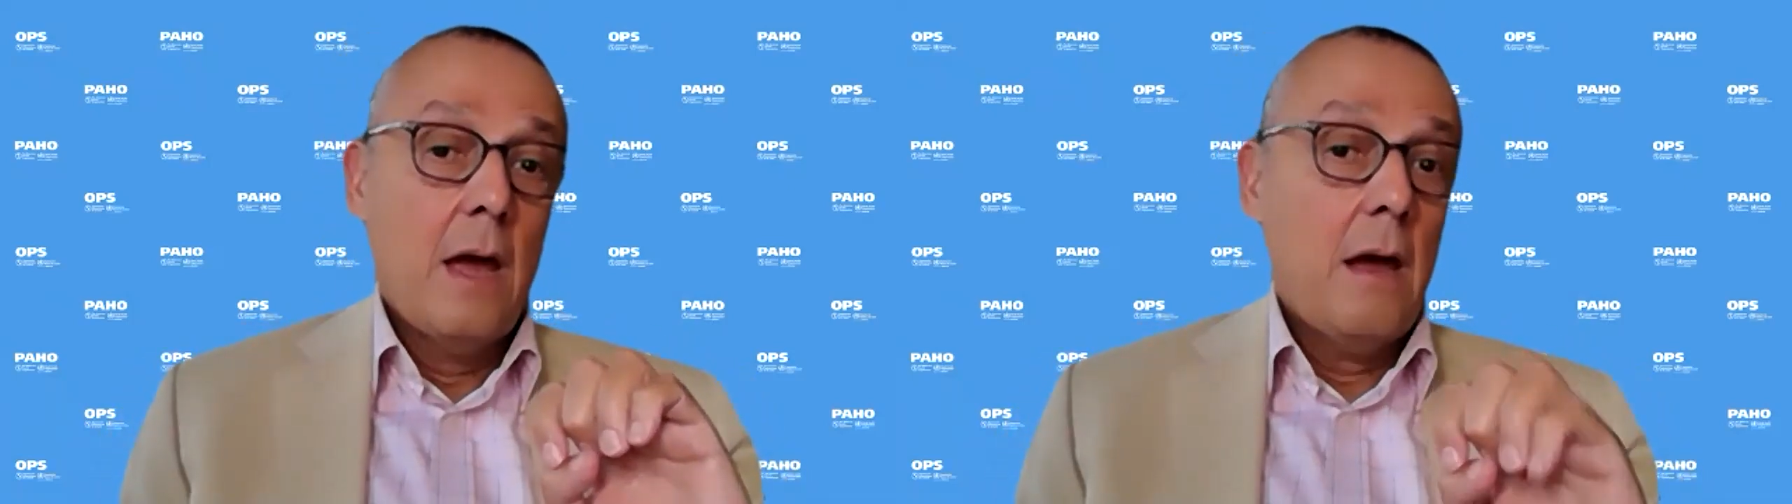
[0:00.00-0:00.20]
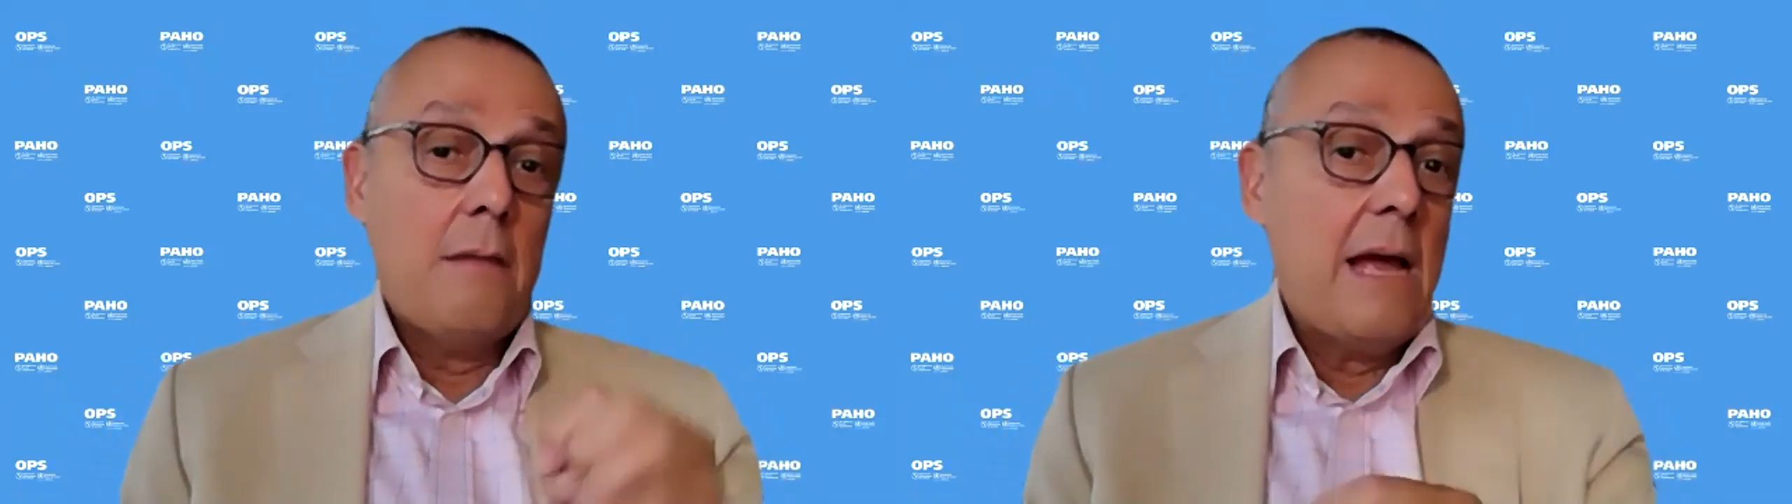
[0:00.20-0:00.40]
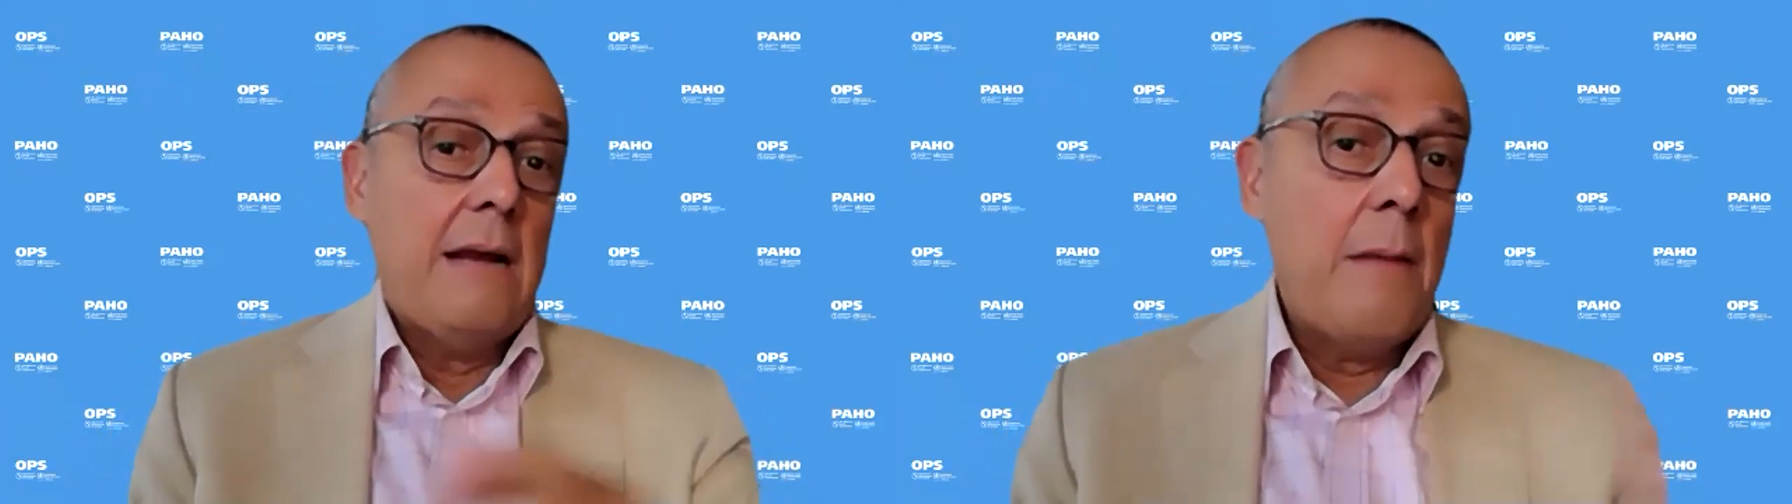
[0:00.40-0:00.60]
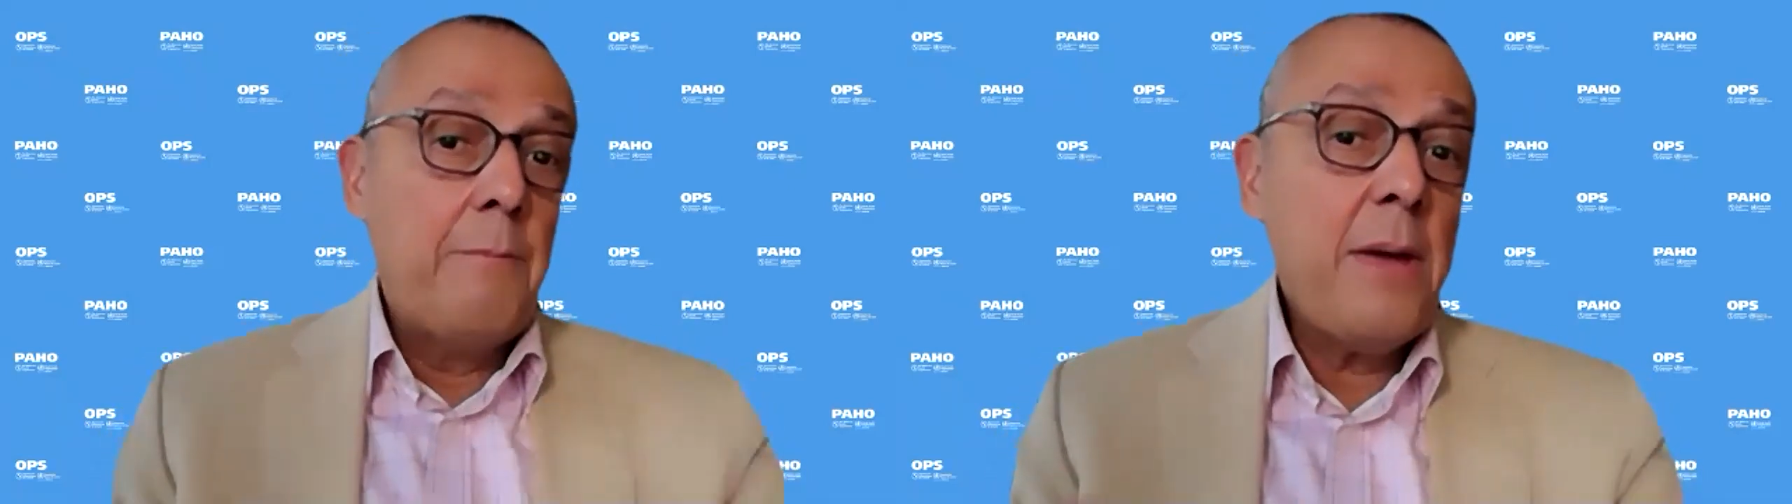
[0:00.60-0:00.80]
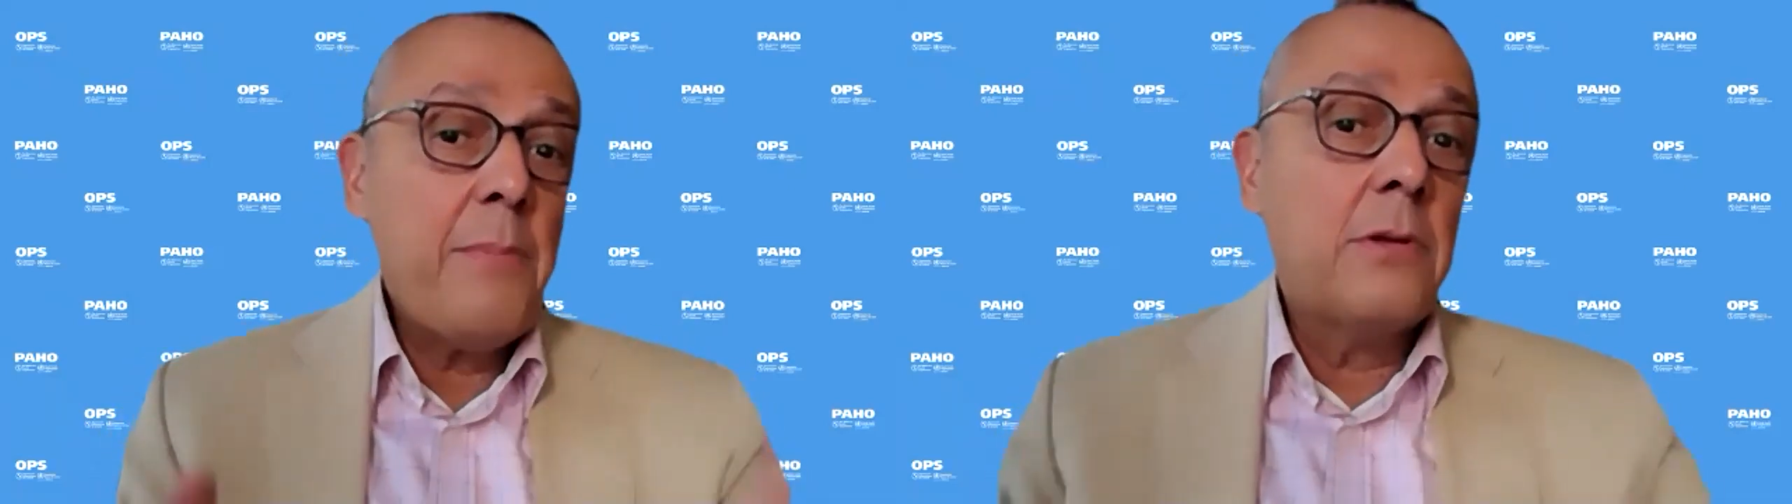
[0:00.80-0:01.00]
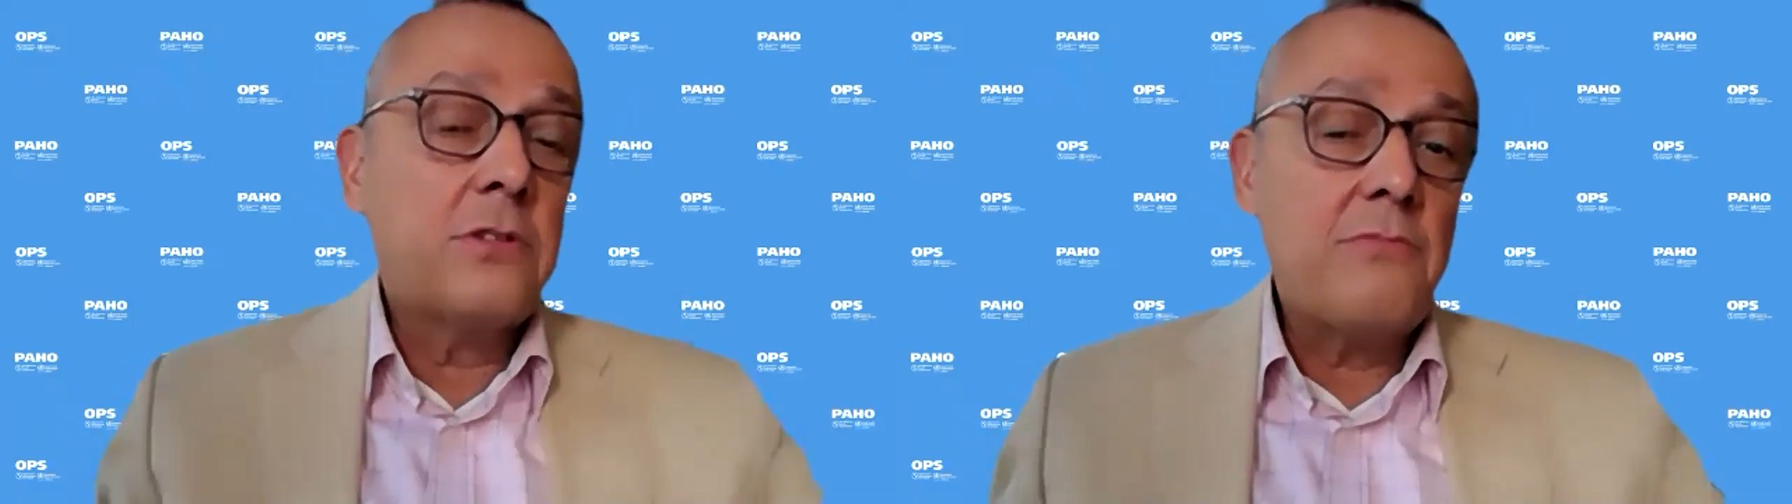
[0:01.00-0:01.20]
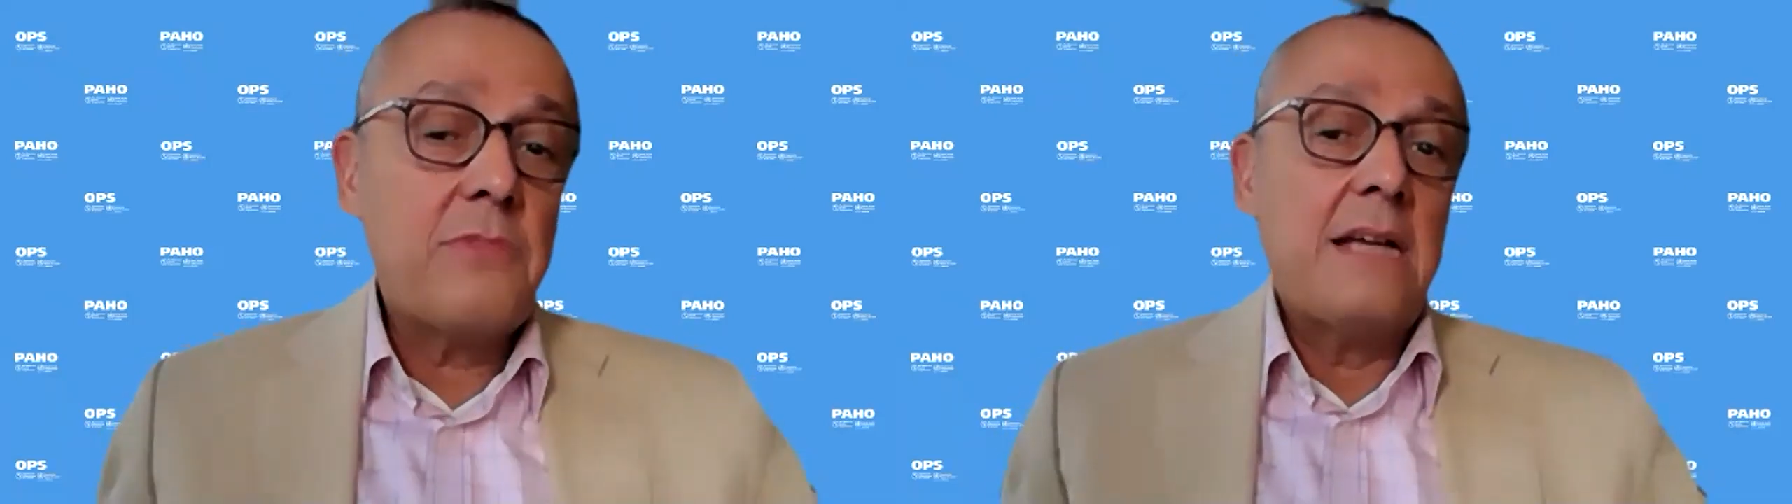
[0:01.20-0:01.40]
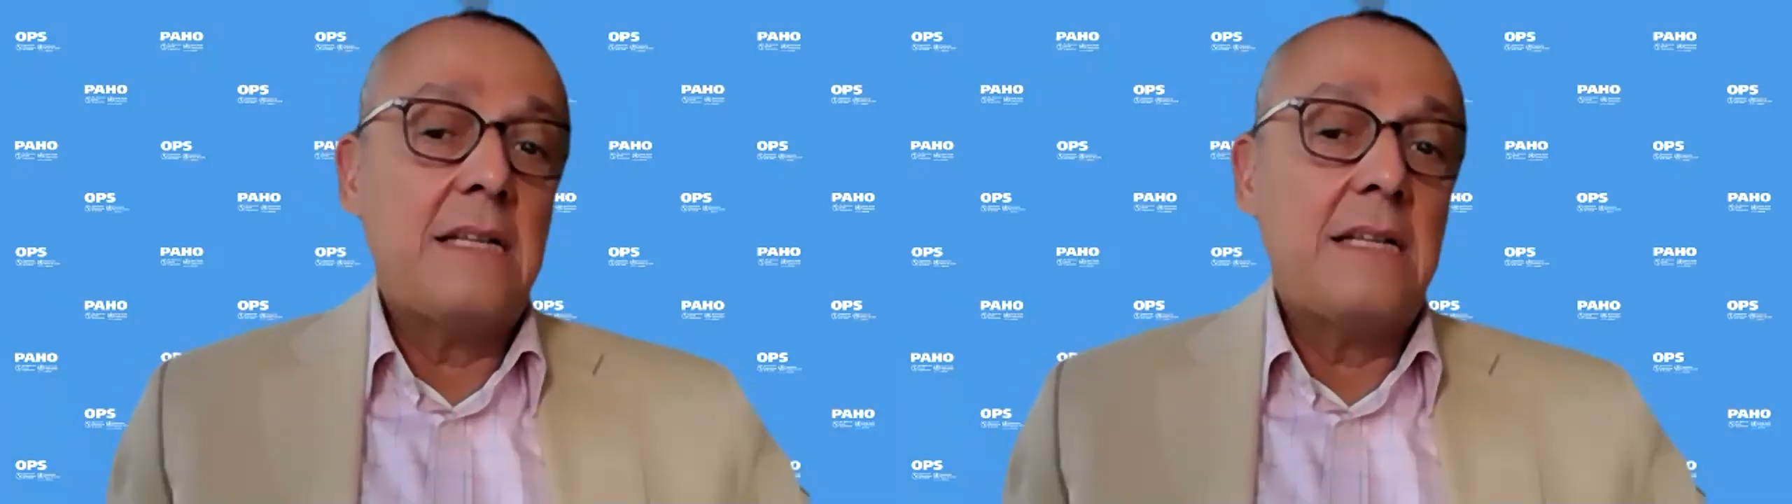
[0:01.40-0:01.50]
Mm-hmm. And people sometimes